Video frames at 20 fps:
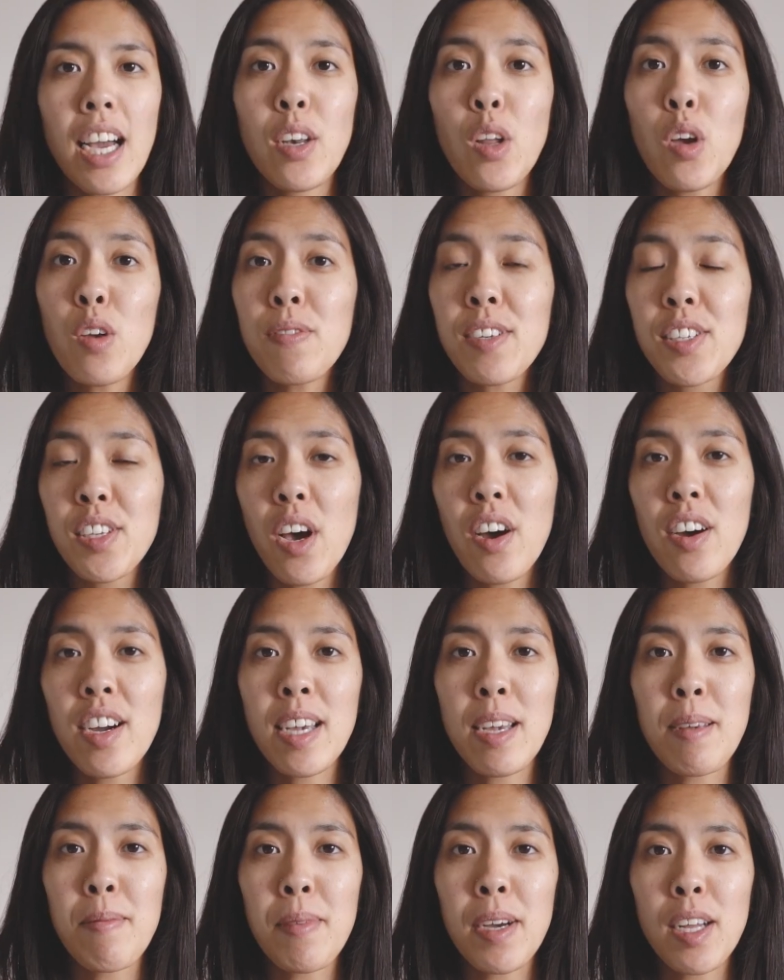And over
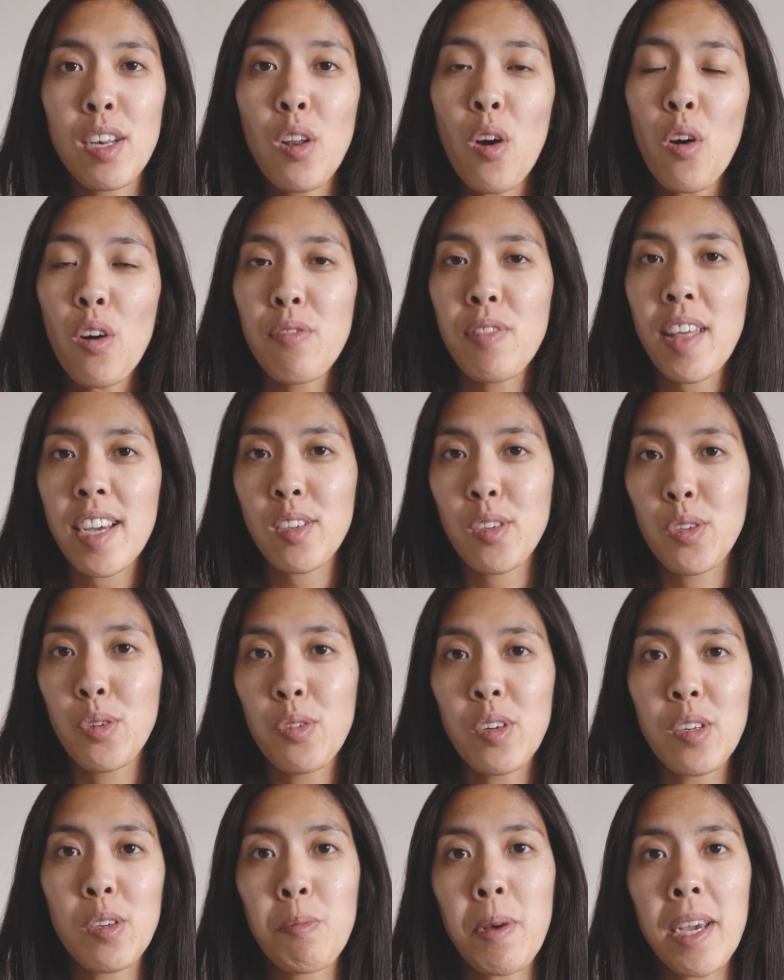time, a lot of that
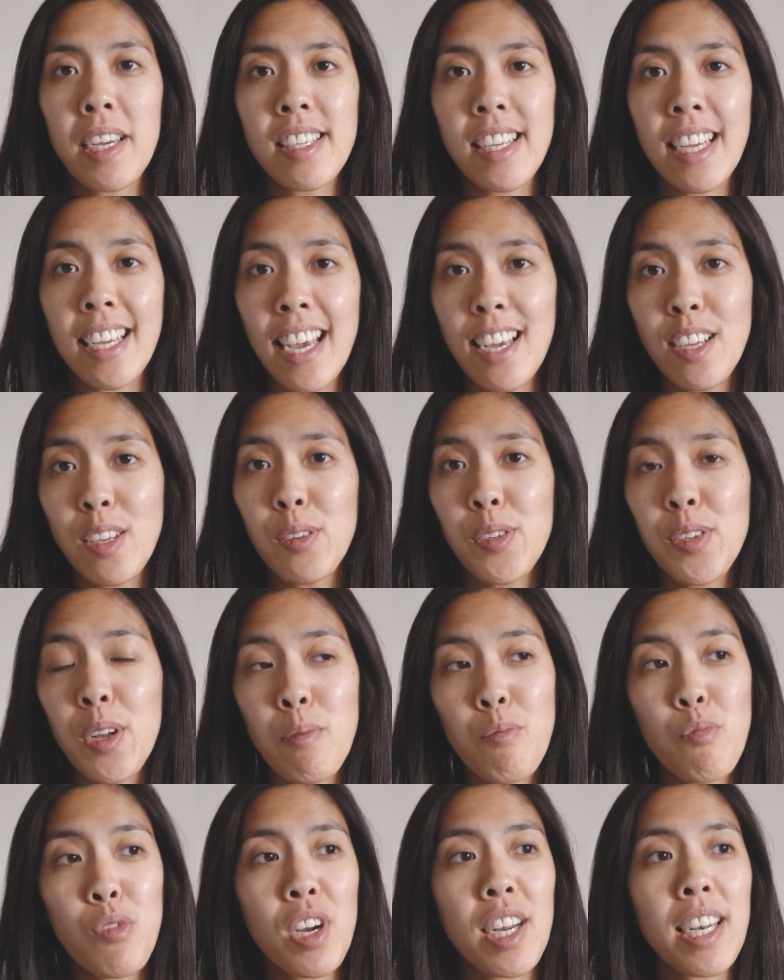storage space can get used
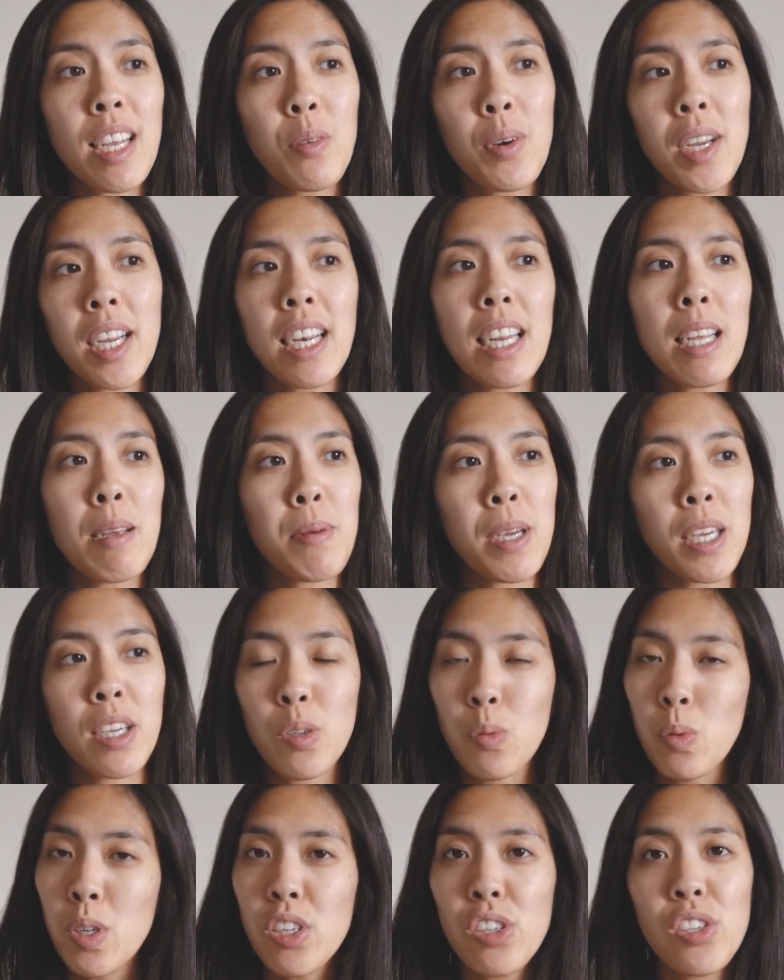up really quickly
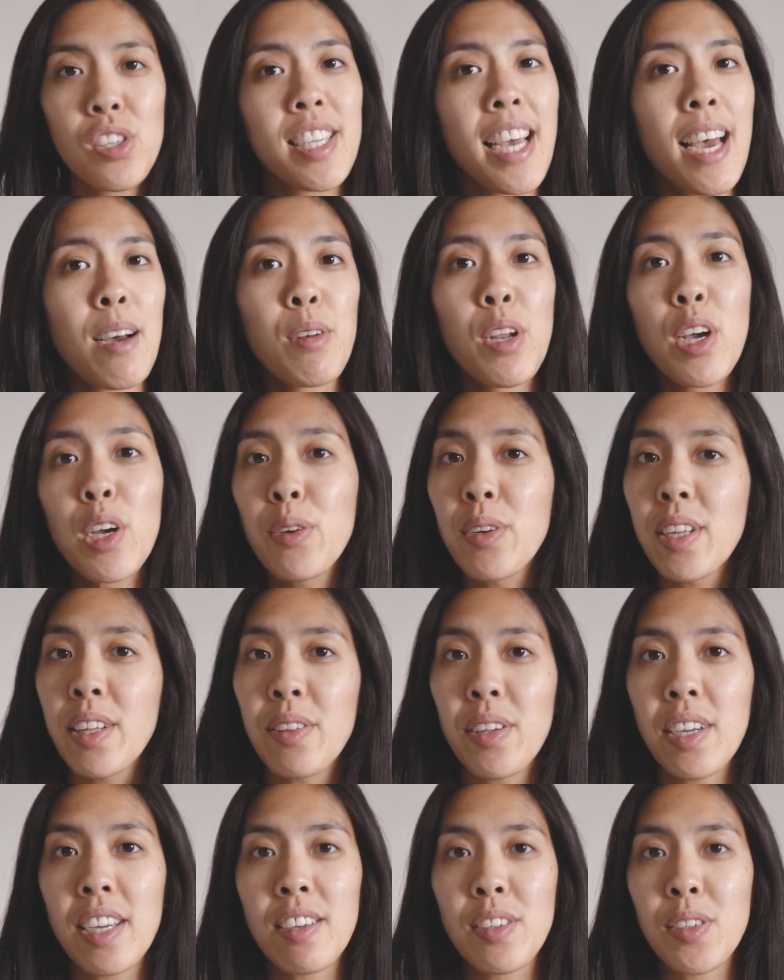because we're just downloading
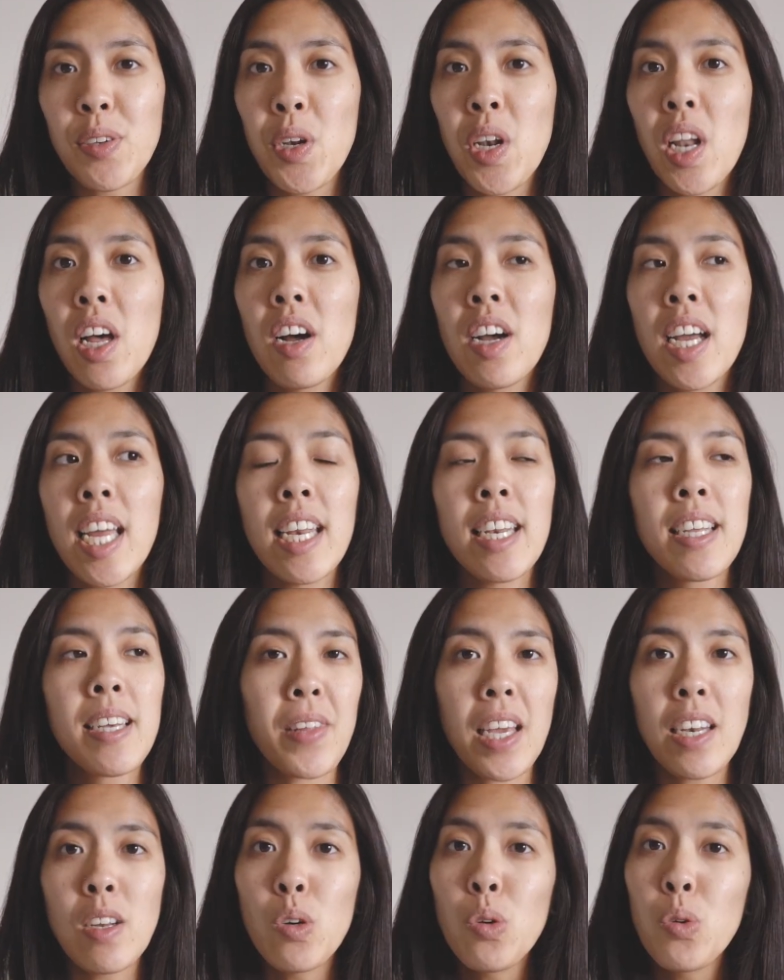things online
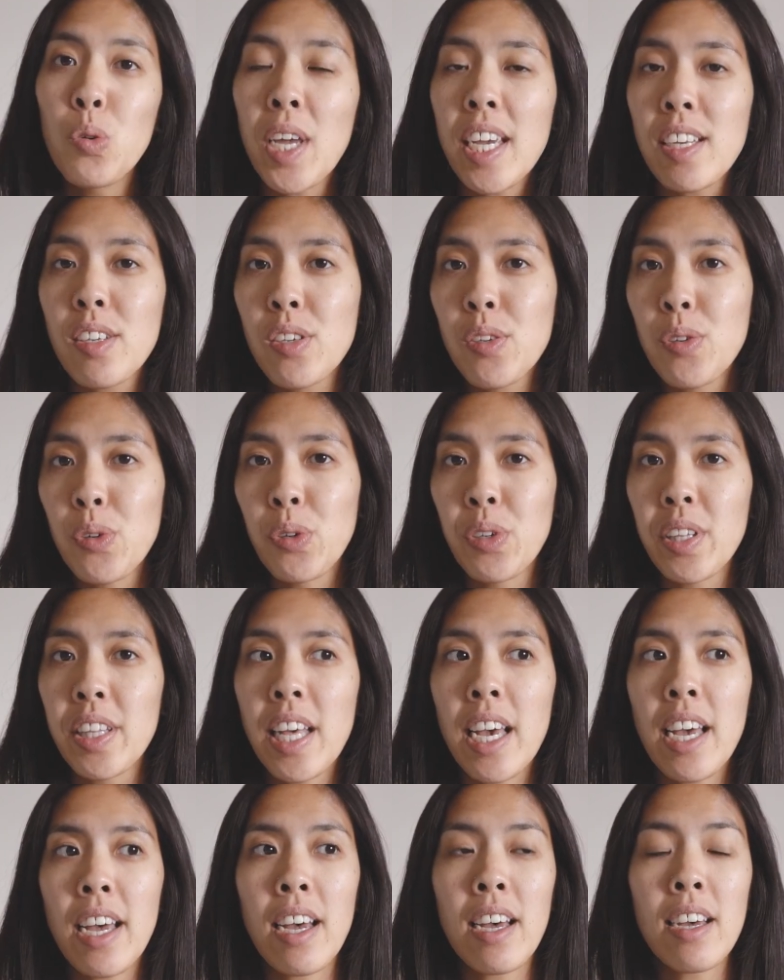and it all gets stored
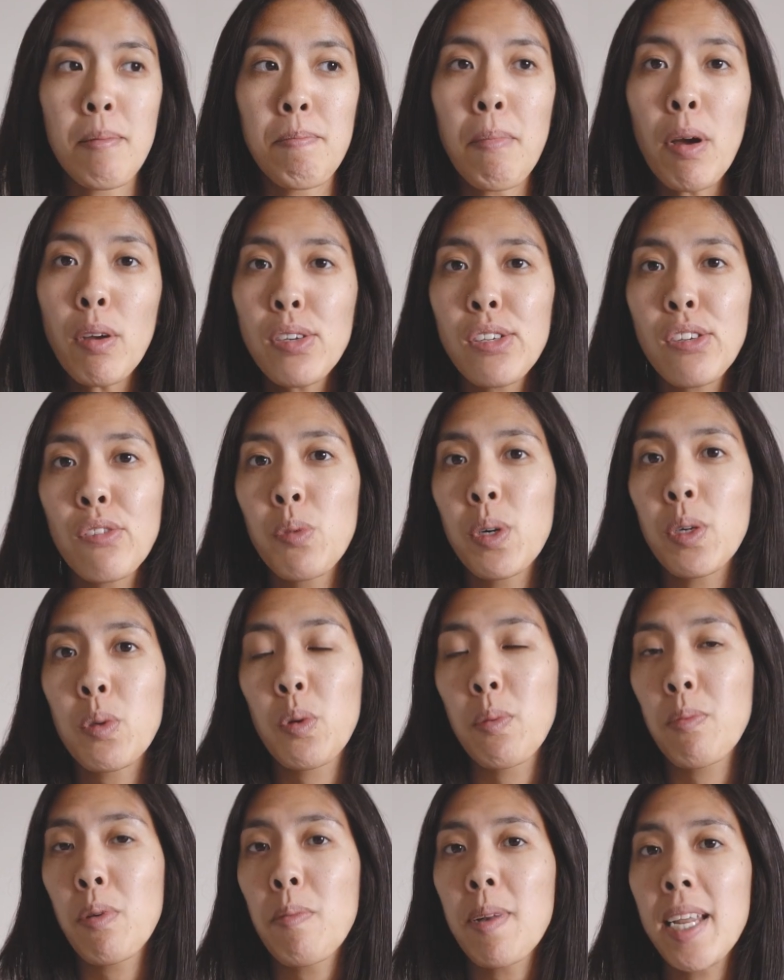there, most of which
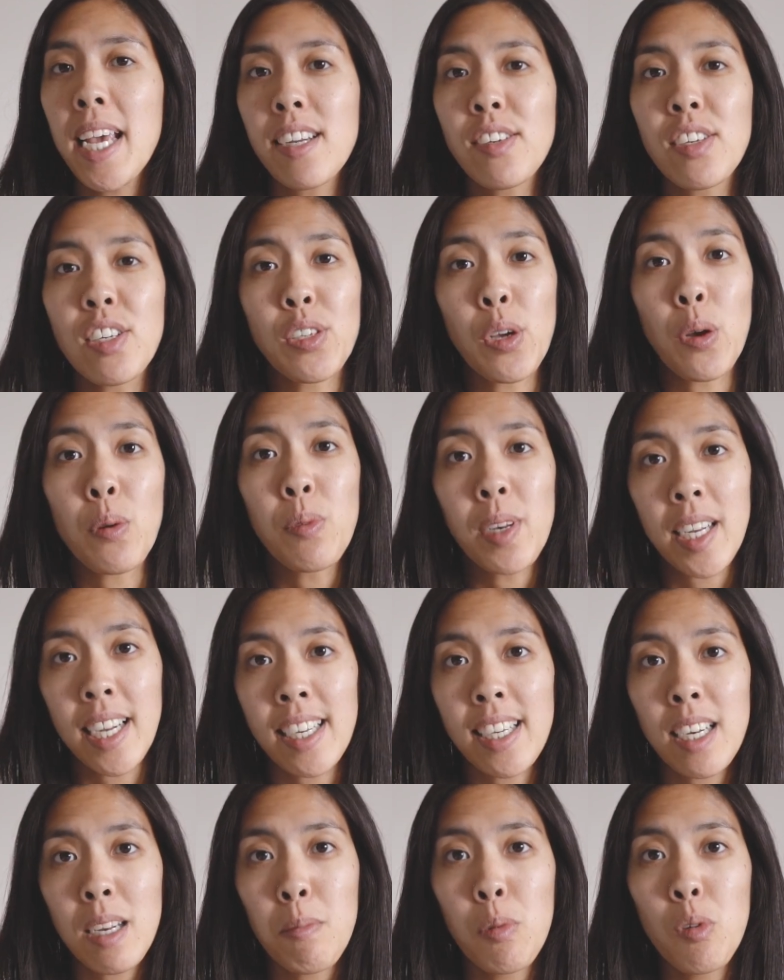we probably actually don't
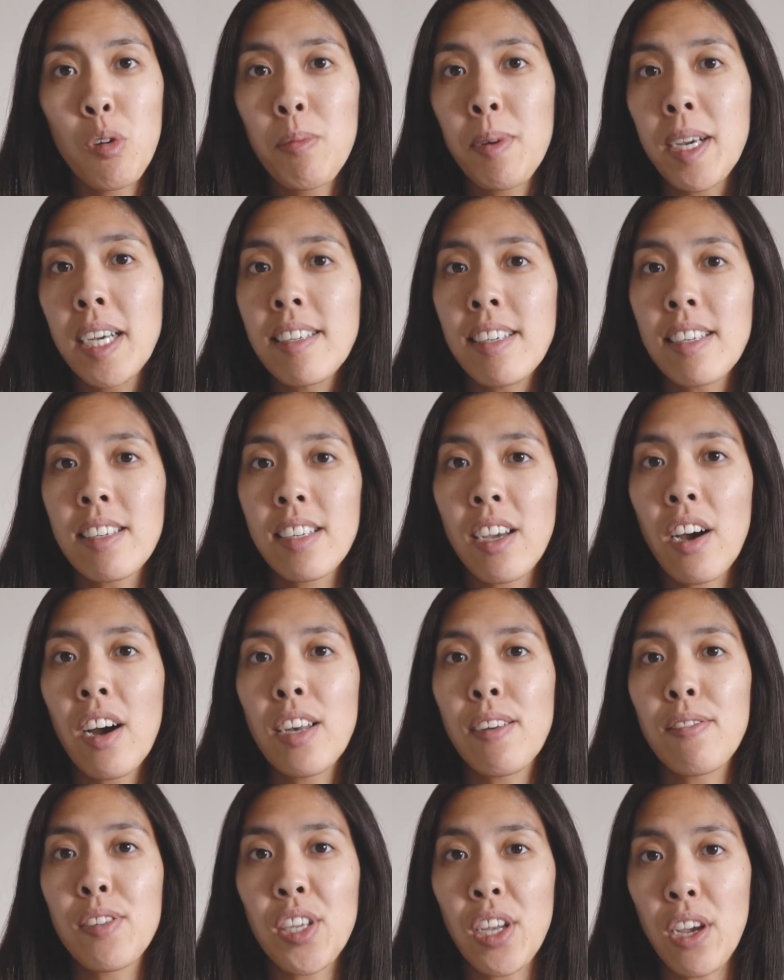need anymore because it's
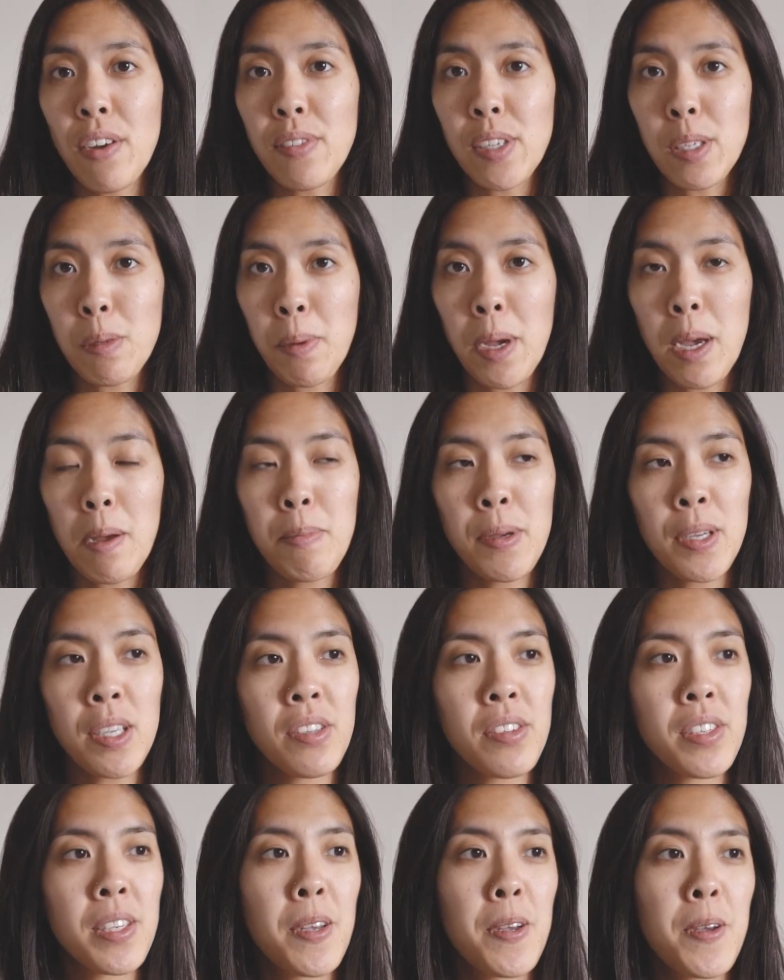kind of served its
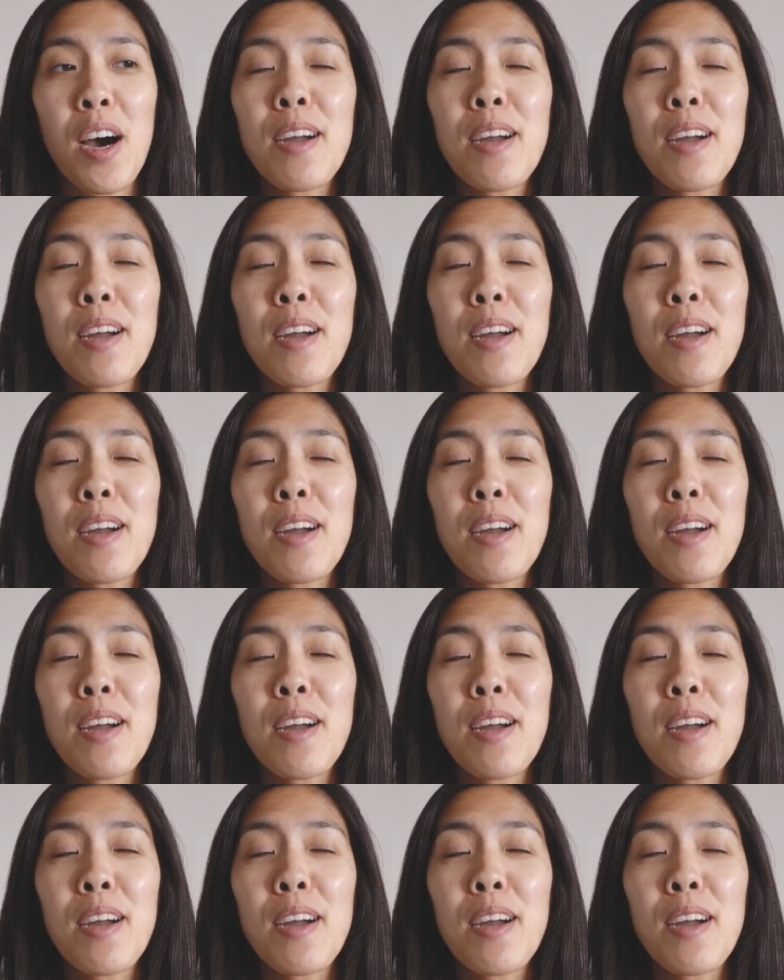purpose.